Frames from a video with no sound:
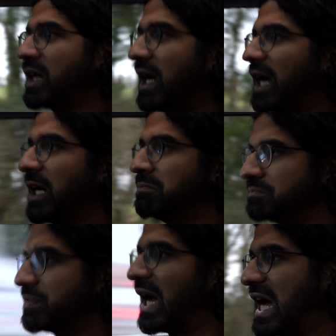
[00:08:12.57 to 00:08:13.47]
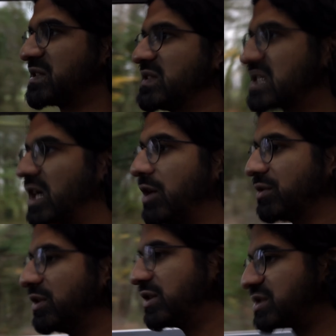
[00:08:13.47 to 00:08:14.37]
But as a result,
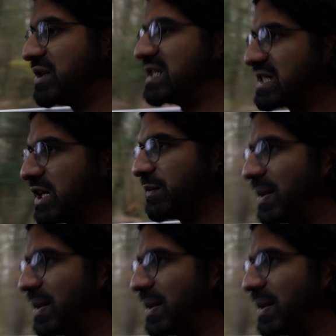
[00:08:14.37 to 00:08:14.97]
you do need to kind of